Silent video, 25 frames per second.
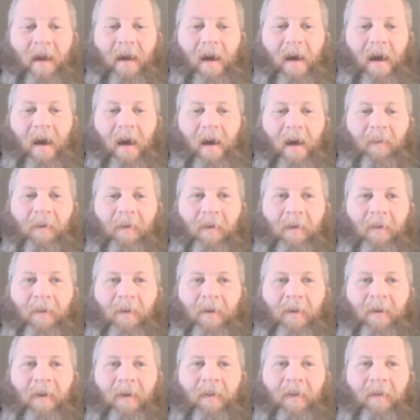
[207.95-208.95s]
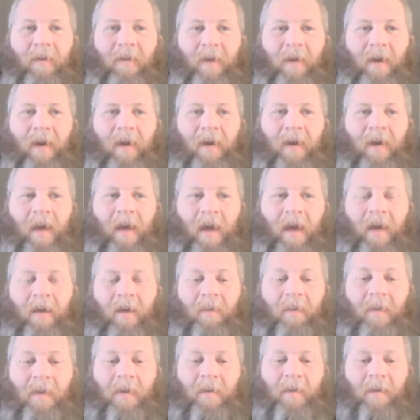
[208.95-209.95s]
I'm going to do everything I can to
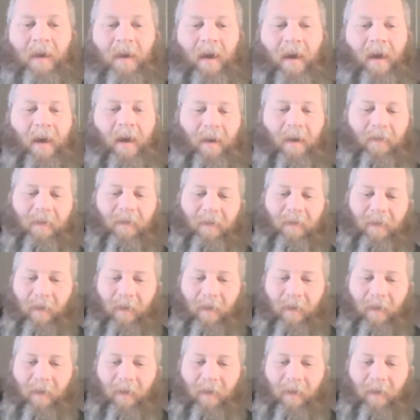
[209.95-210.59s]
misbehave.